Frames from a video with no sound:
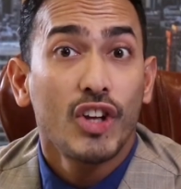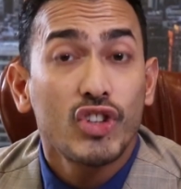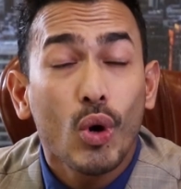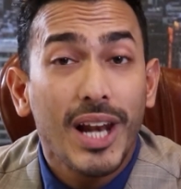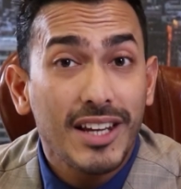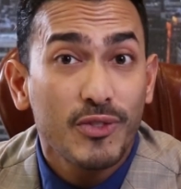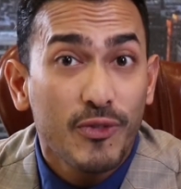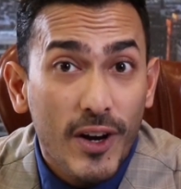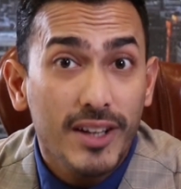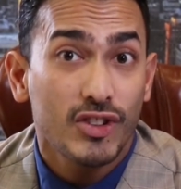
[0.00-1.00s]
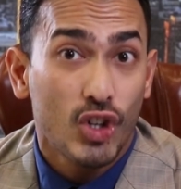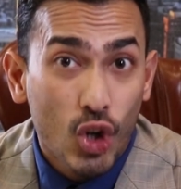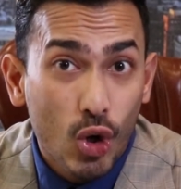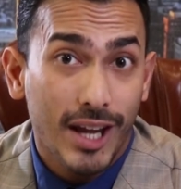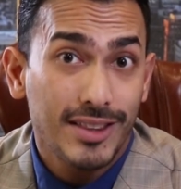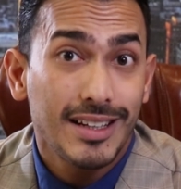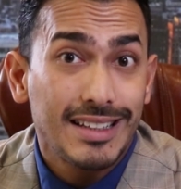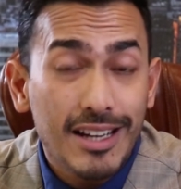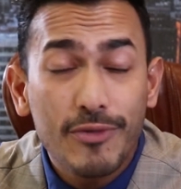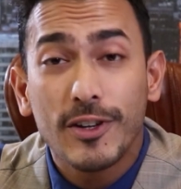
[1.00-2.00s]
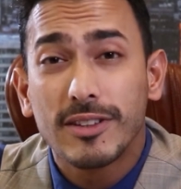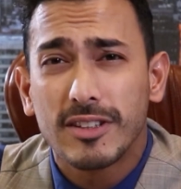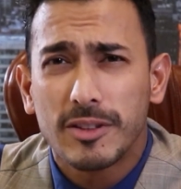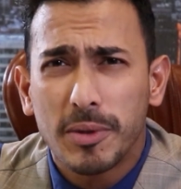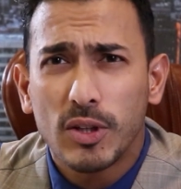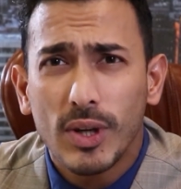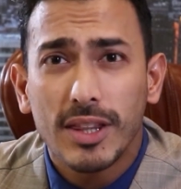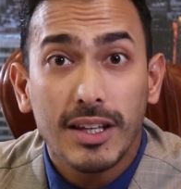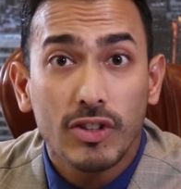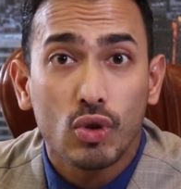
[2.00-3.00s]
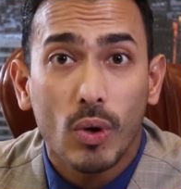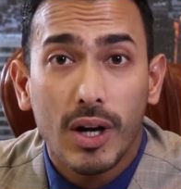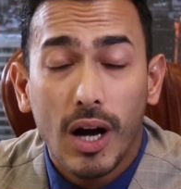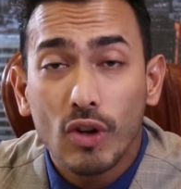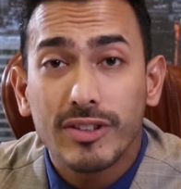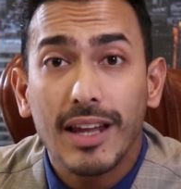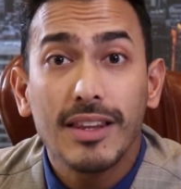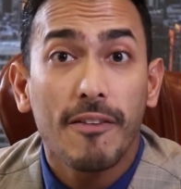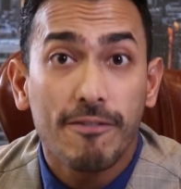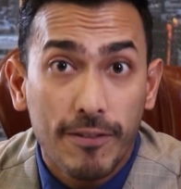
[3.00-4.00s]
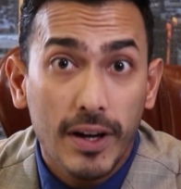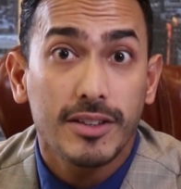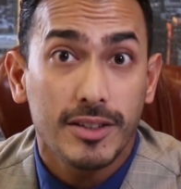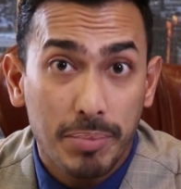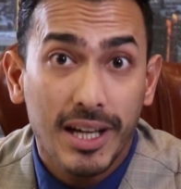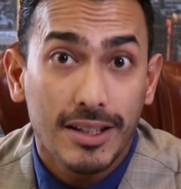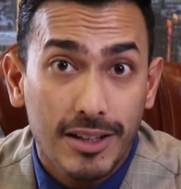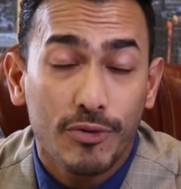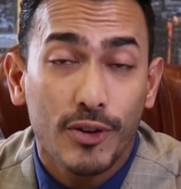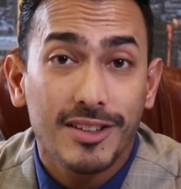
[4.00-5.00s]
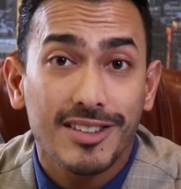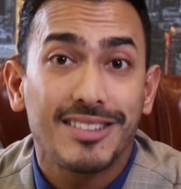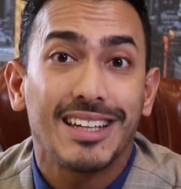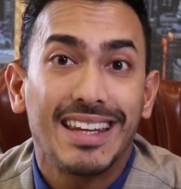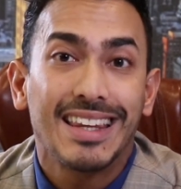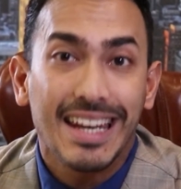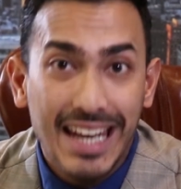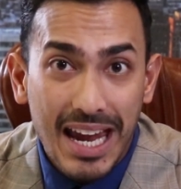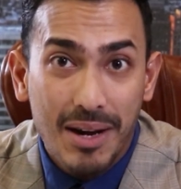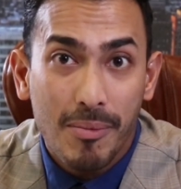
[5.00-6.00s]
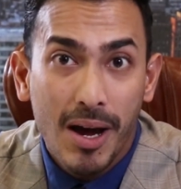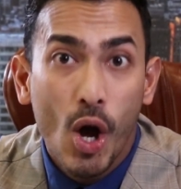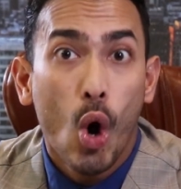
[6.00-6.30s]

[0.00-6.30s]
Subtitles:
So let's first look at the differences between these two accounts, and the first big difference is in the name.